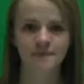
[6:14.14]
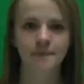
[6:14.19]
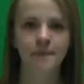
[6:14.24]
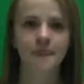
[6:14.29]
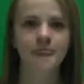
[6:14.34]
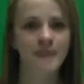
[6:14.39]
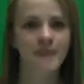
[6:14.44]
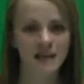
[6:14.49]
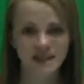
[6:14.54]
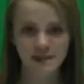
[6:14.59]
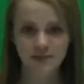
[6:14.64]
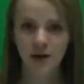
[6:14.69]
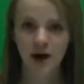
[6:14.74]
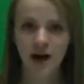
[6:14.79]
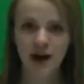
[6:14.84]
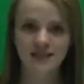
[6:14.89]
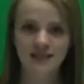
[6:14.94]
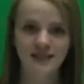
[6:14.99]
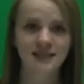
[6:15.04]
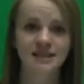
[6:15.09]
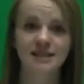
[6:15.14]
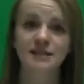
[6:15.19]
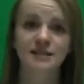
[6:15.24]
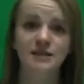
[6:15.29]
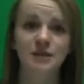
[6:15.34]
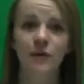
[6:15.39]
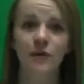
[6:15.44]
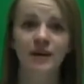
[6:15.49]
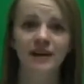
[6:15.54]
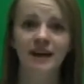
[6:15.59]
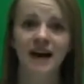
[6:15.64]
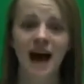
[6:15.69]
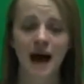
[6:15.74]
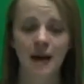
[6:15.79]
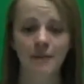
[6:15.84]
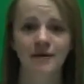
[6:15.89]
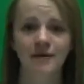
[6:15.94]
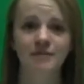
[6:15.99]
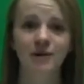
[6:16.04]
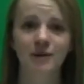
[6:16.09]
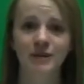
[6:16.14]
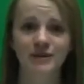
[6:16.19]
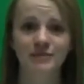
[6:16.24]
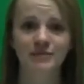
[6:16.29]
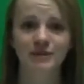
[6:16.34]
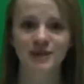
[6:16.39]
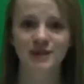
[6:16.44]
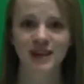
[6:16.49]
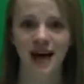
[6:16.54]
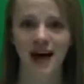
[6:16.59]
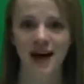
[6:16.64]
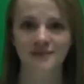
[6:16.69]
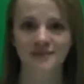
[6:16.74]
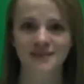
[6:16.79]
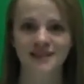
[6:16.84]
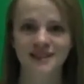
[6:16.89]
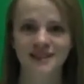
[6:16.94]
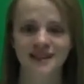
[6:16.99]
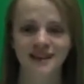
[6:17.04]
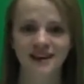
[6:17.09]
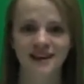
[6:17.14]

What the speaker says: This process is going to happen multiple times.